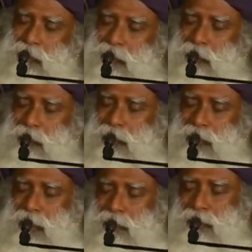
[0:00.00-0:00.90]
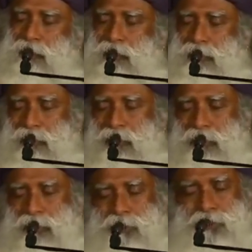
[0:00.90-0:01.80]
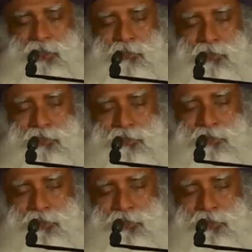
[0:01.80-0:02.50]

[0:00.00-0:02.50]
20 minutes after sunset. The same goes for